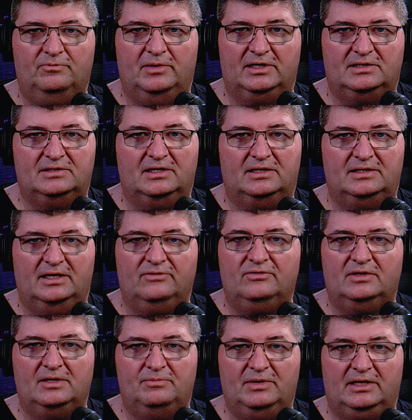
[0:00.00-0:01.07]
but
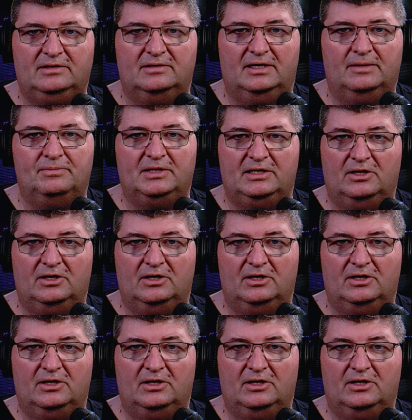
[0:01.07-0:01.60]
definitely picked it up in the